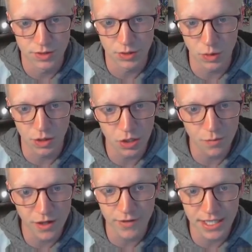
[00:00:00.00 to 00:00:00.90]
do a little
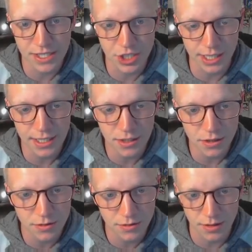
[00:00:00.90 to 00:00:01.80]
bit of addition
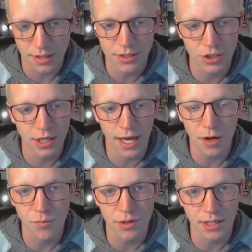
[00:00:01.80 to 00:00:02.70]
here, and then you're gonna
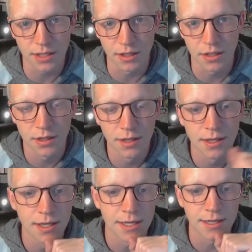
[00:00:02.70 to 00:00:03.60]
output it here.
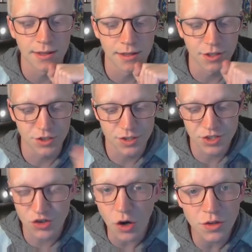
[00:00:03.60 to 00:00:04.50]
The
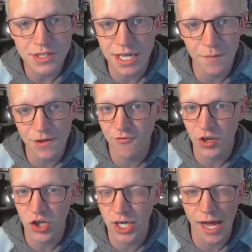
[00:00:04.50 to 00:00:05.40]
struggle is going to be
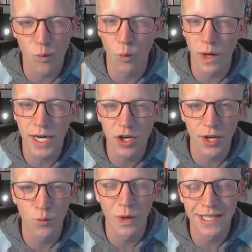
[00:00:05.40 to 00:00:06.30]
figuring out where
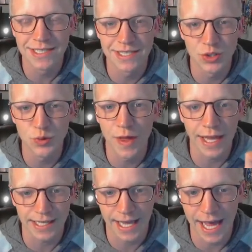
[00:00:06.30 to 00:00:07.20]
and when to do
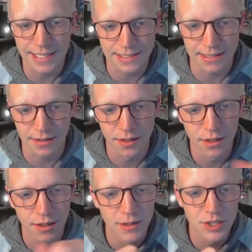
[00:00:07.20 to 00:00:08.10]
that casting.
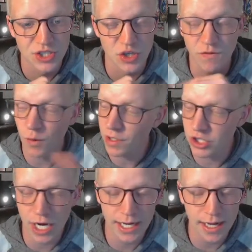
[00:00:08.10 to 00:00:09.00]
So if you want to
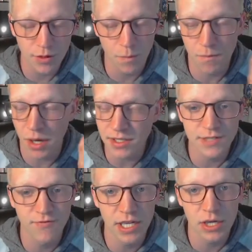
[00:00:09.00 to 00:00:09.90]
try it out, pause
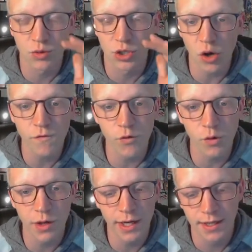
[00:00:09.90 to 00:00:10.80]
the video, go
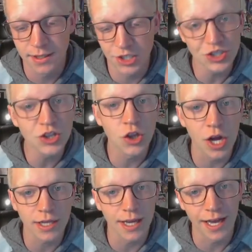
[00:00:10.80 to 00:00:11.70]
for it. Good
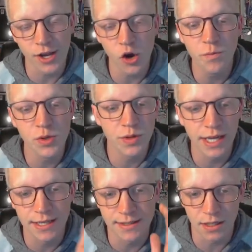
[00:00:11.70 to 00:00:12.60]
luck. I hope you get
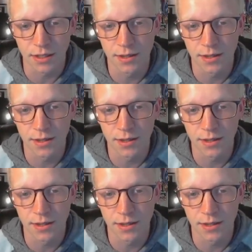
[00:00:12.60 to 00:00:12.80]
it done.